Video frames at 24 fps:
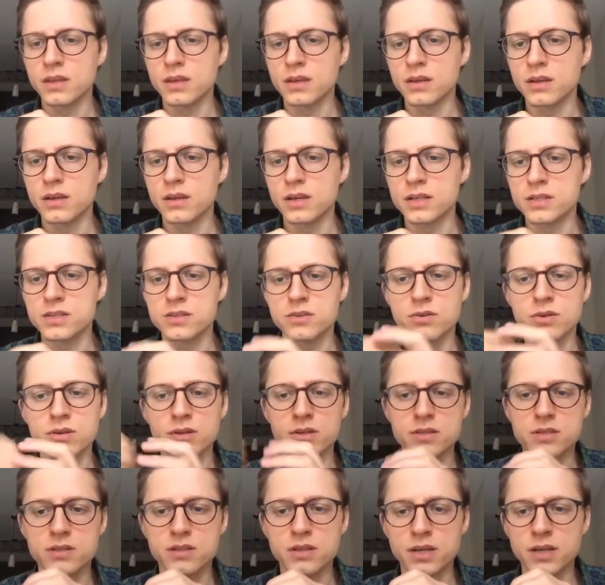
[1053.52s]
as you
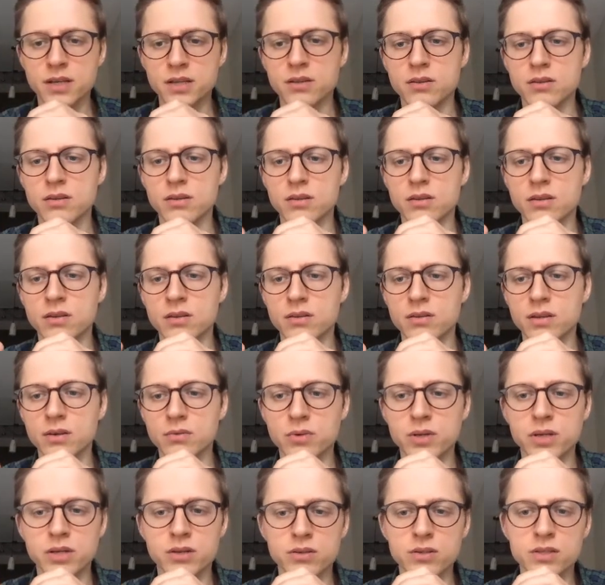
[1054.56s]
understand,
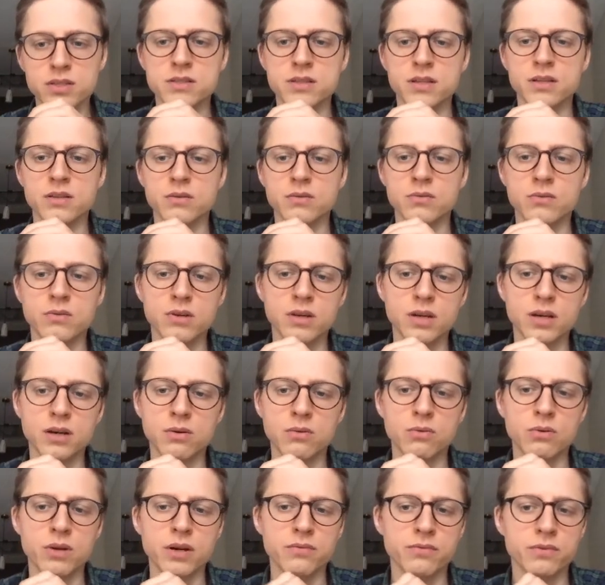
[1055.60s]
when you understand how
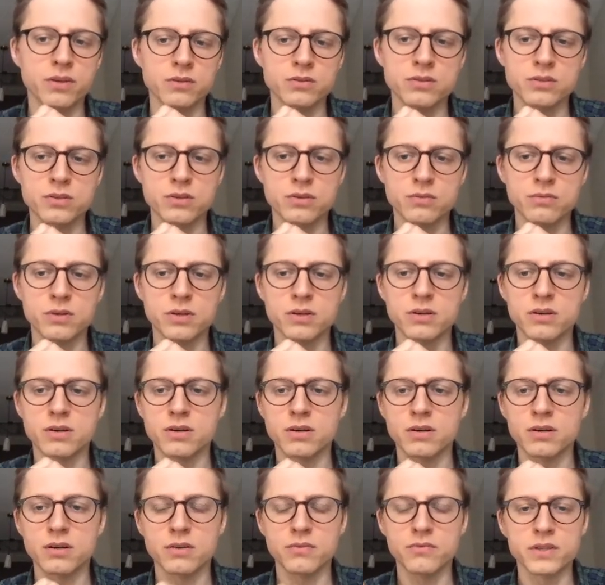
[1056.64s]
GraphQL Server
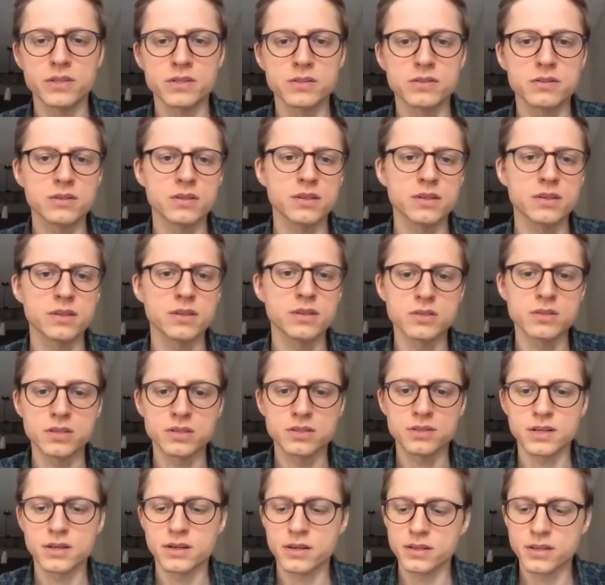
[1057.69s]
fits into
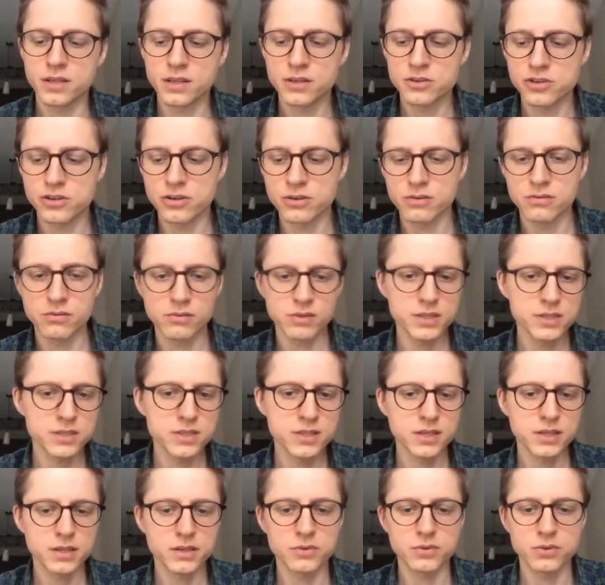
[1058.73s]
this architecture, let's
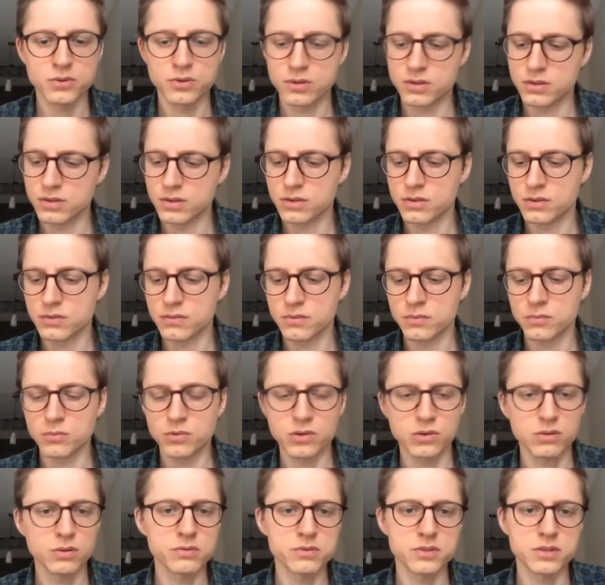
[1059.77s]
take a look more
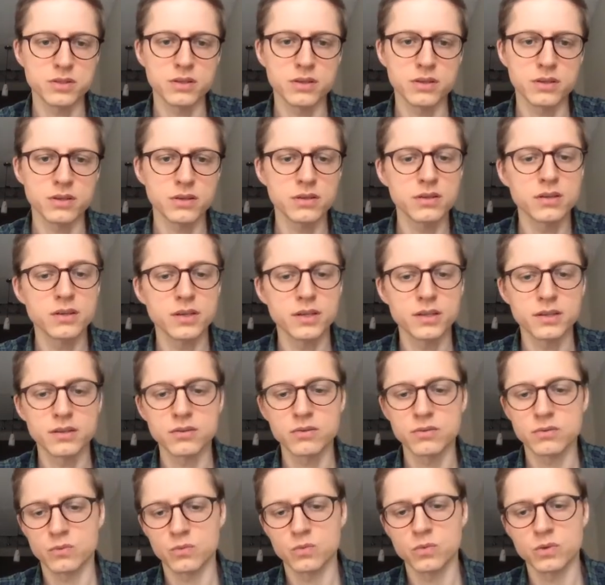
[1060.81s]
closely at
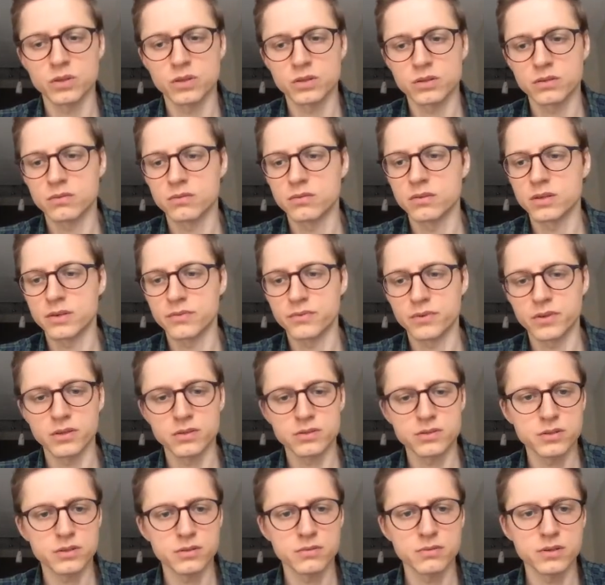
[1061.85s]
what GraphQL
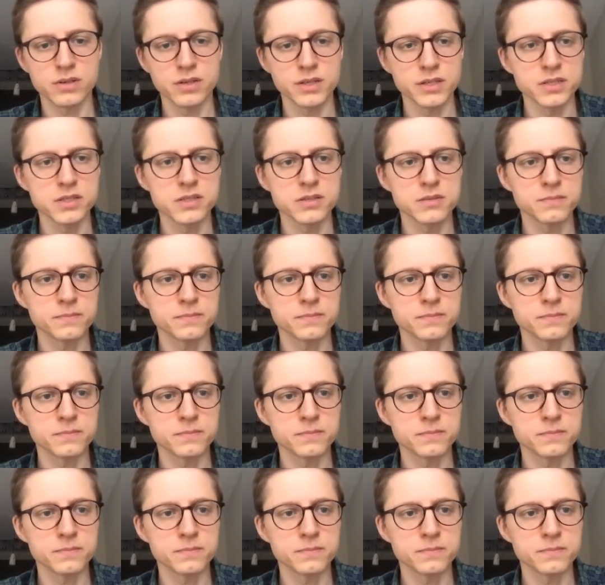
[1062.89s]
Server is.